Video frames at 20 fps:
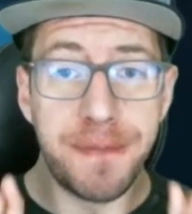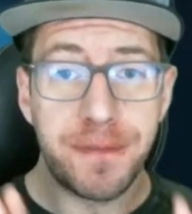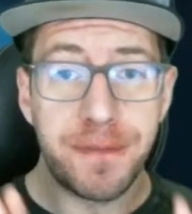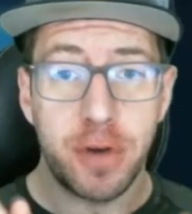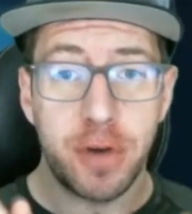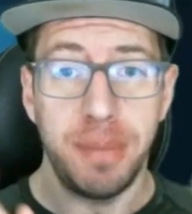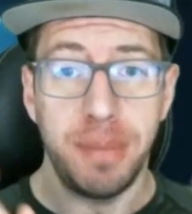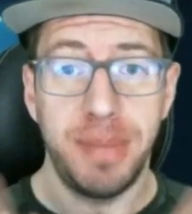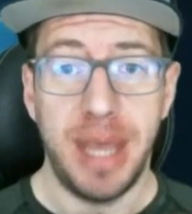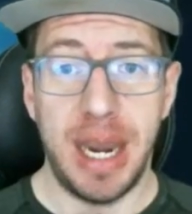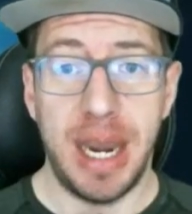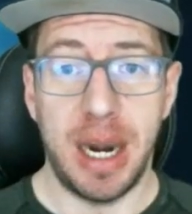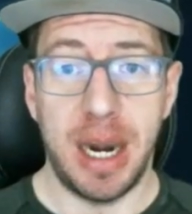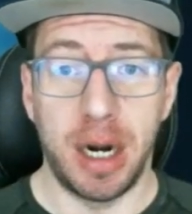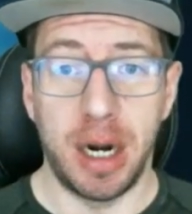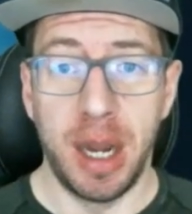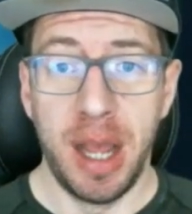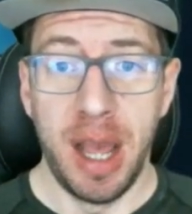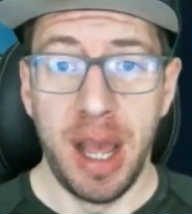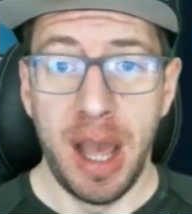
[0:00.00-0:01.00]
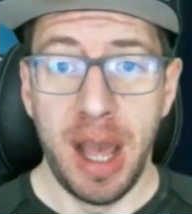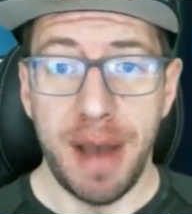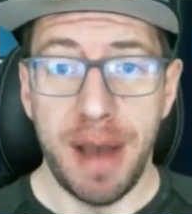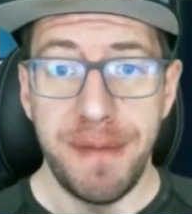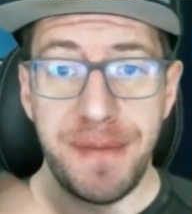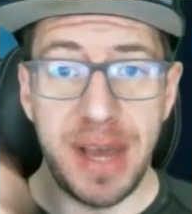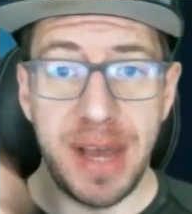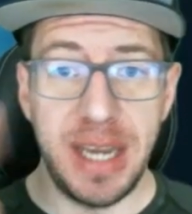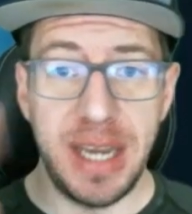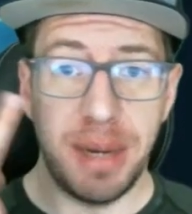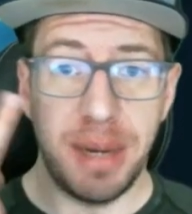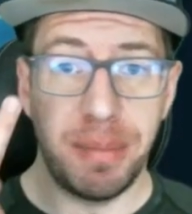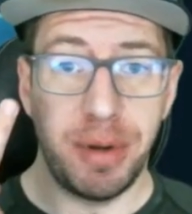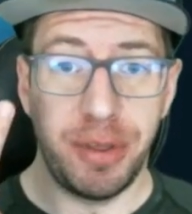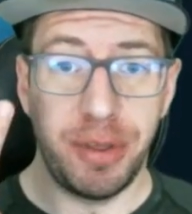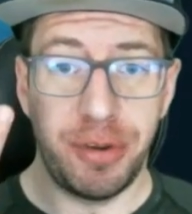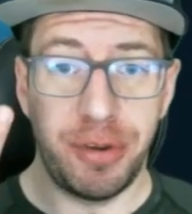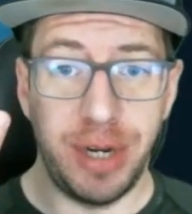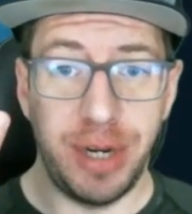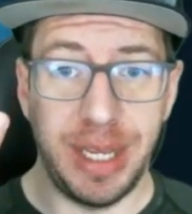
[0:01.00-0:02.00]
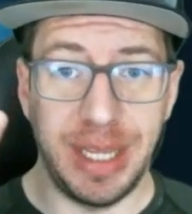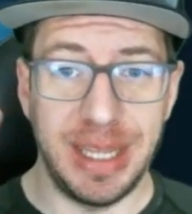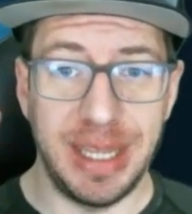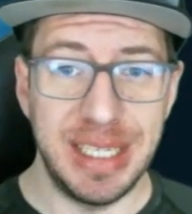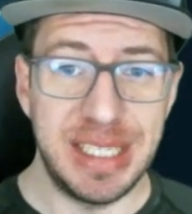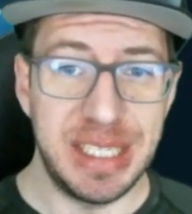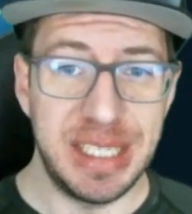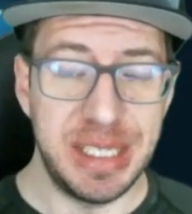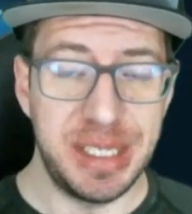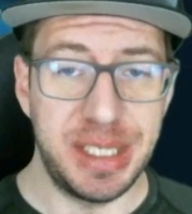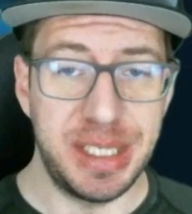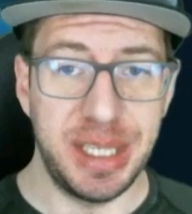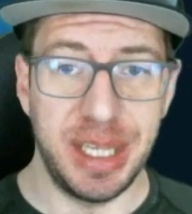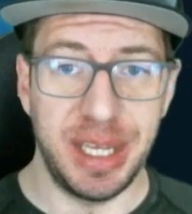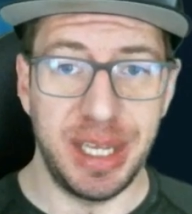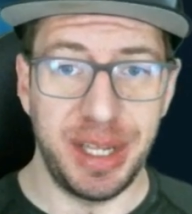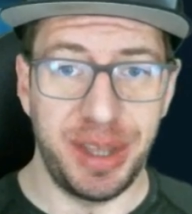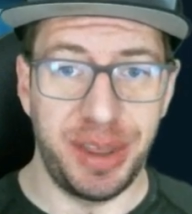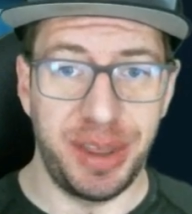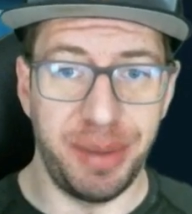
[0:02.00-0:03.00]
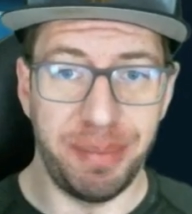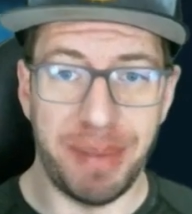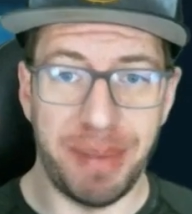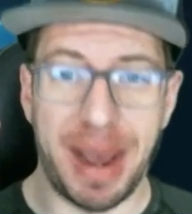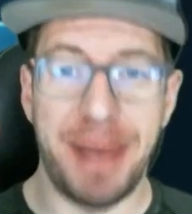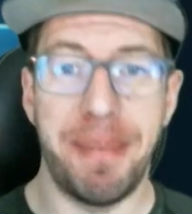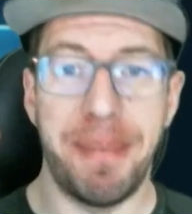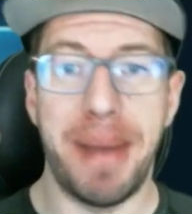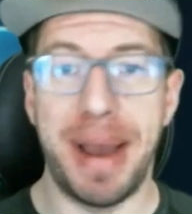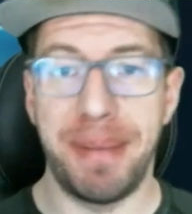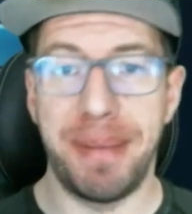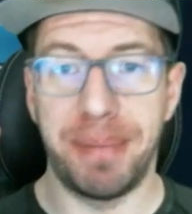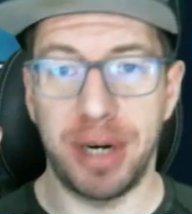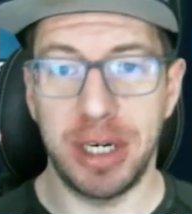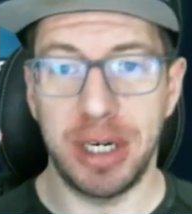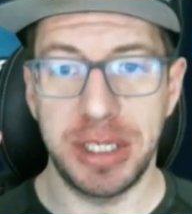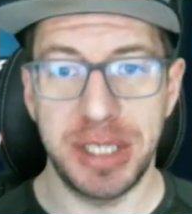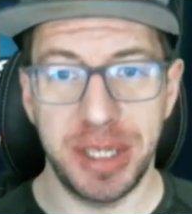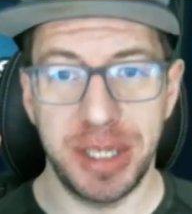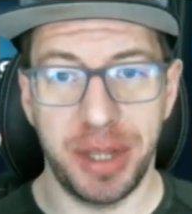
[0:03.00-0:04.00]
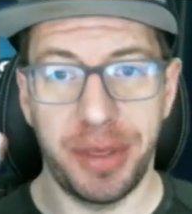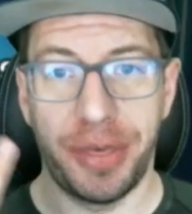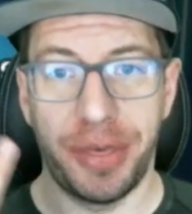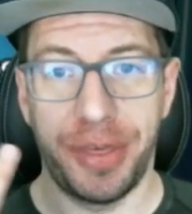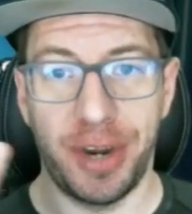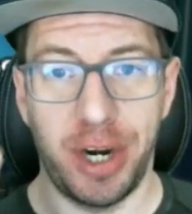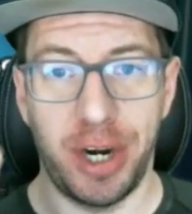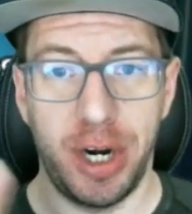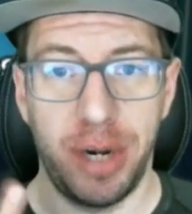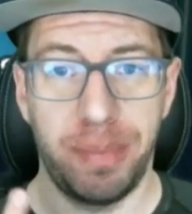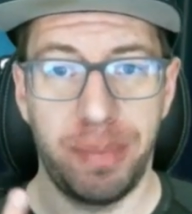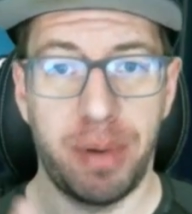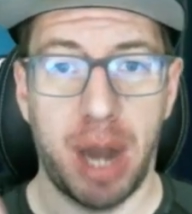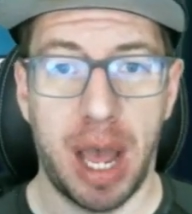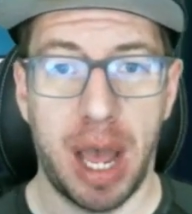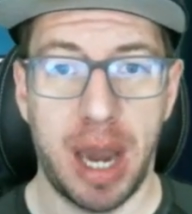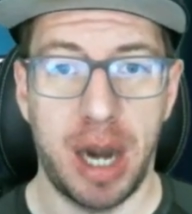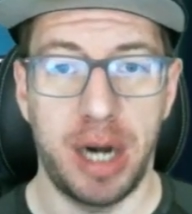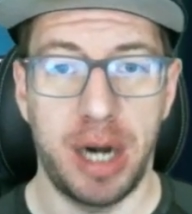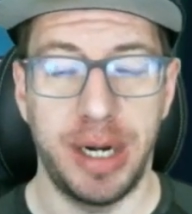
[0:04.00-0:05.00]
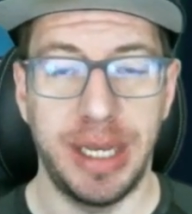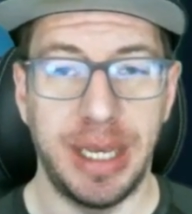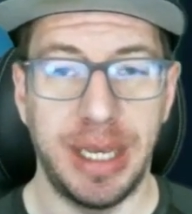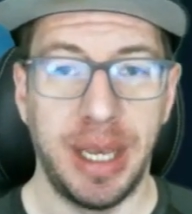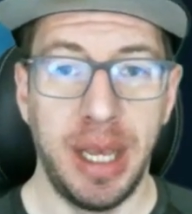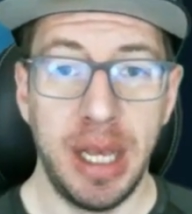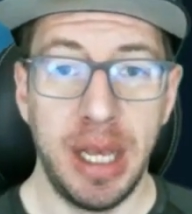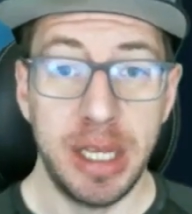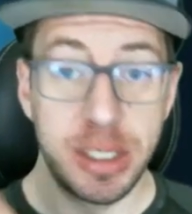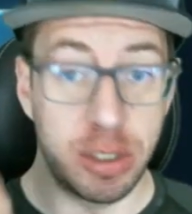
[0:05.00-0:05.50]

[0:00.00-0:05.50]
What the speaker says: From there, event number three. This is my personal third priority.